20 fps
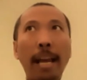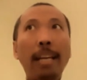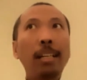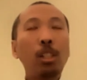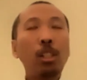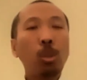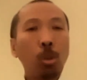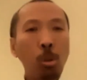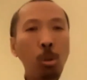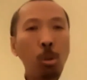
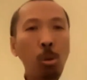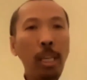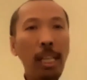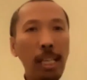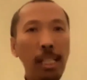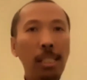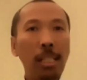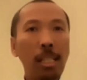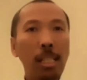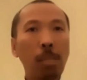least 2
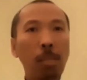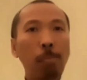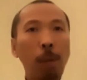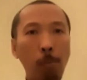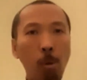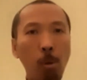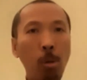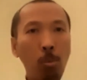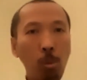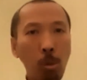indigenous
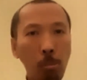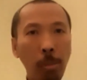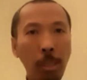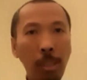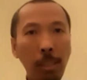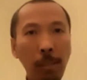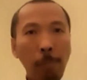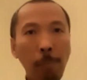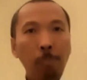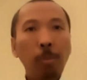Papuan
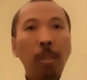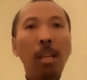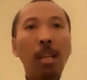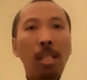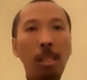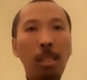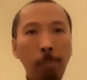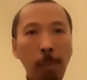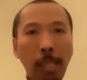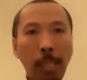women
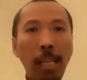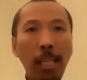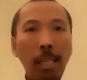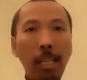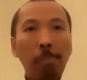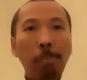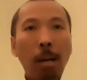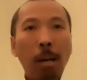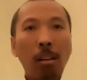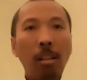speaking
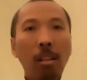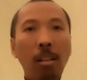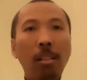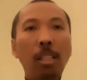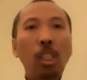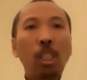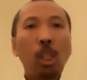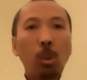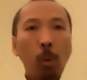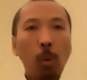about the
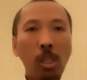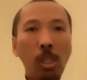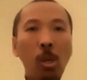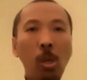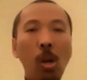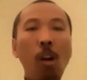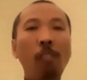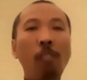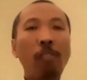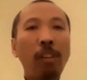situation
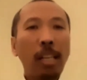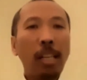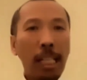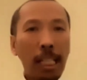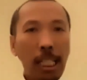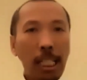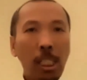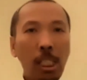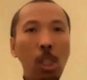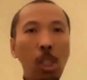of
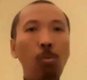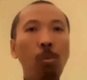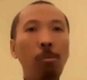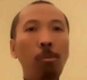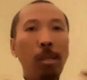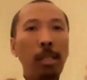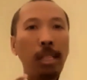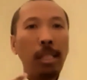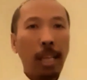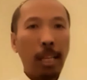indigenous
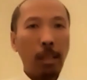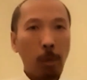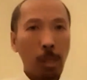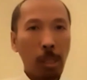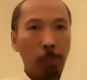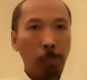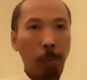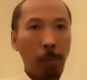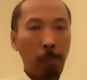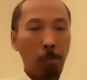women in
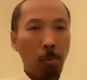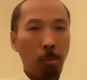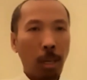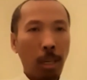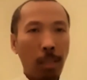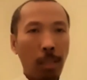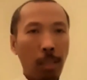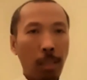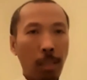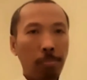West
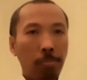Papua.